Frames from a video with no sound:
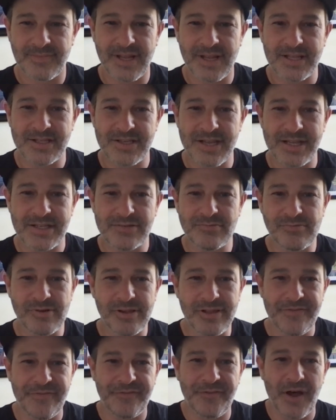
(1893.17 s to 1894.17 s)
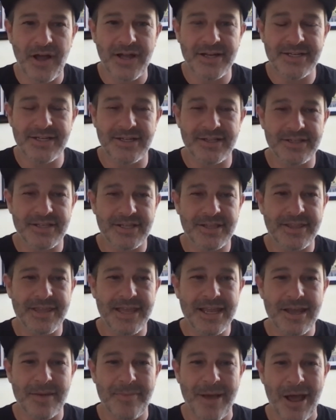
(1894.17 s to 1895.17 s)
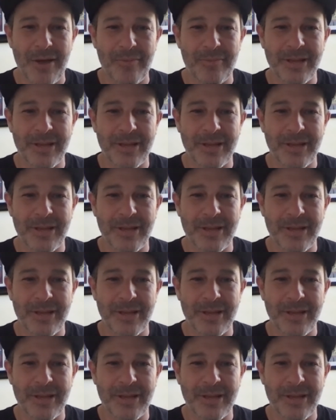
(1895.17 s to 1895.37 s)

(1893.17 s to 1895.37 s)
It's really fun to think about,